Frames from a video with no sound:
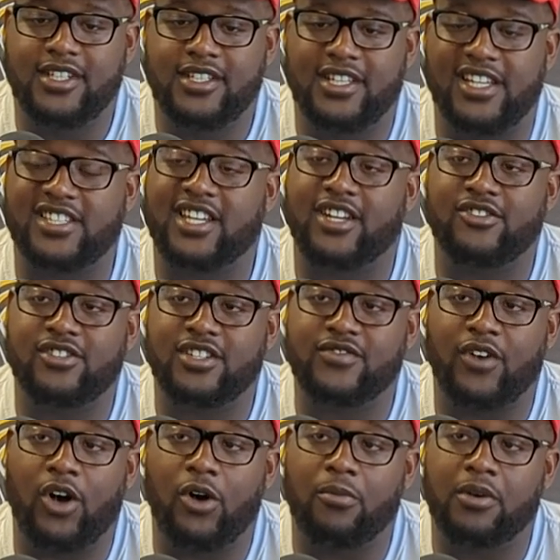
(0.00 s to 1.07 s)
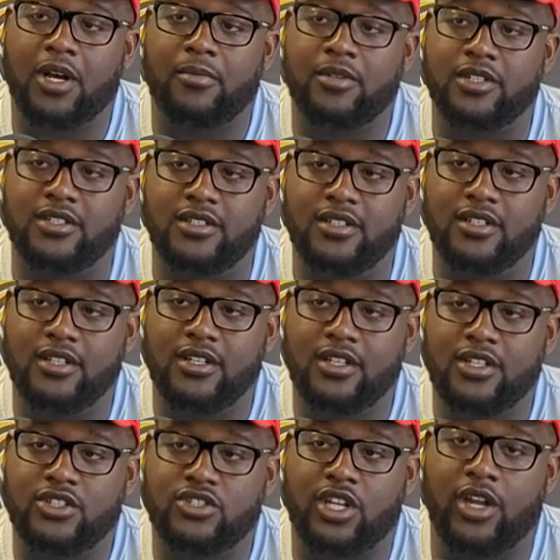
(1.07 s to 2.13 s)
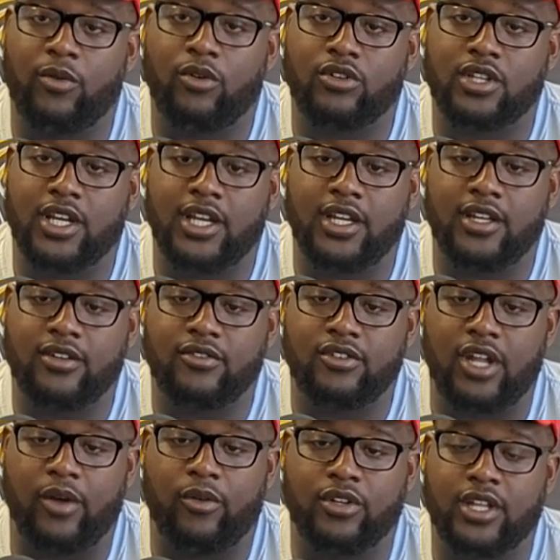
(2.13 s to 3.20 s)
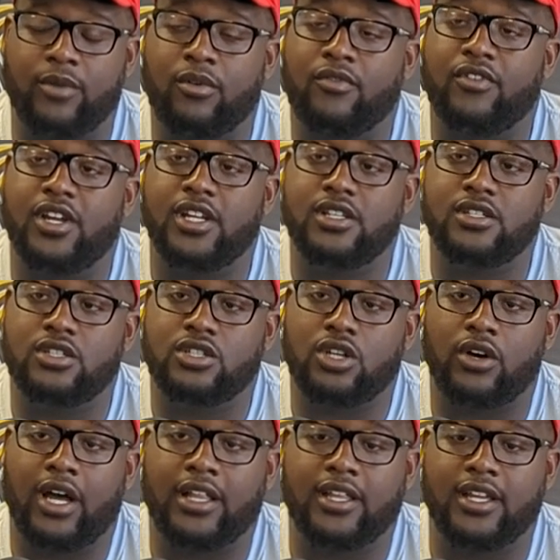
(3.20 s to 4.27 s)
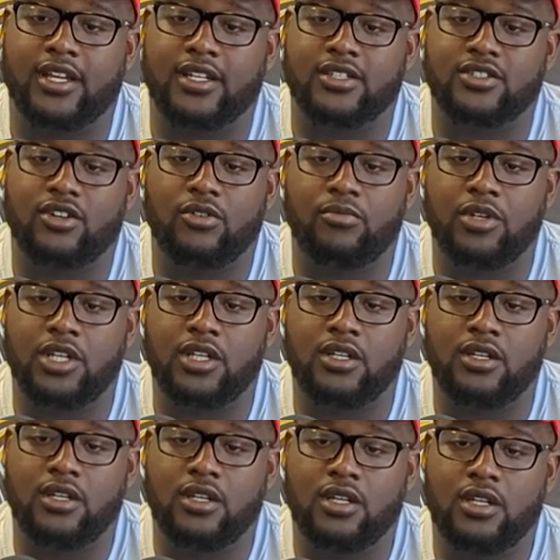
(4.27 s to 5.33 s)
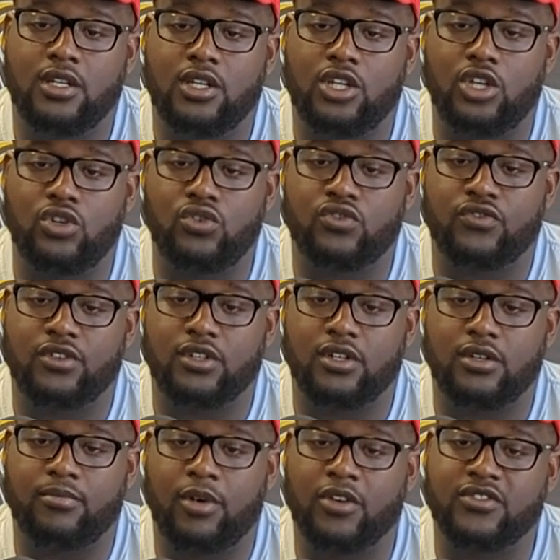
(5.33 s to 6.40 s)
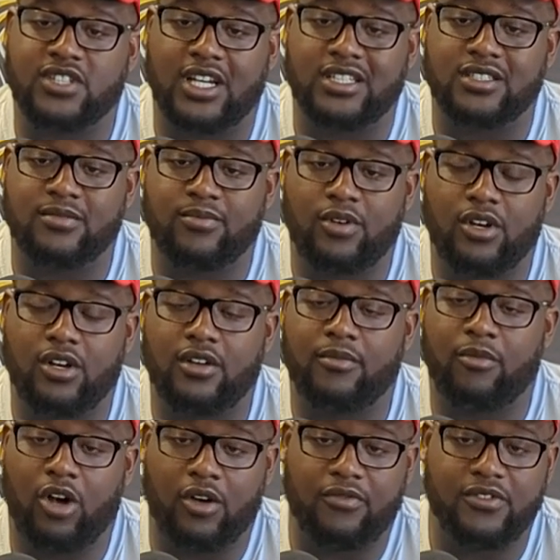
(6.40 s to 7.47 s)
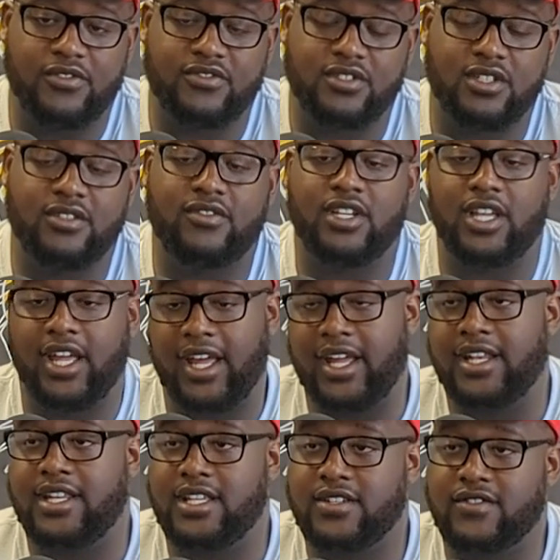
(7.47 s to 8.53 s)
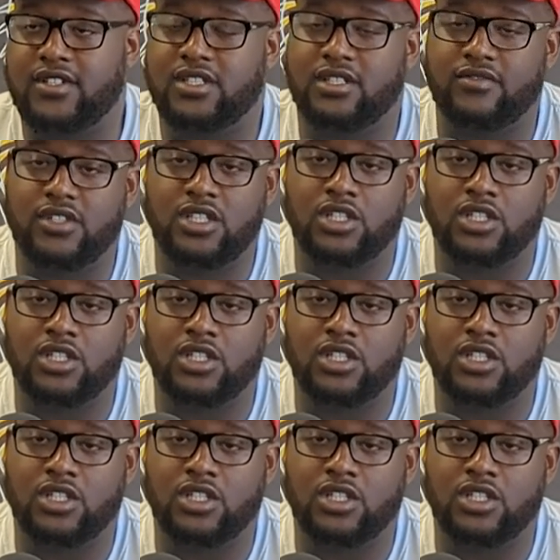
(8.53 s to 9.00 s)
They scheduled us for homecoming, so they want their revenge. So I think it's gonna be, huge for both sides of the ball, offensively and defensively.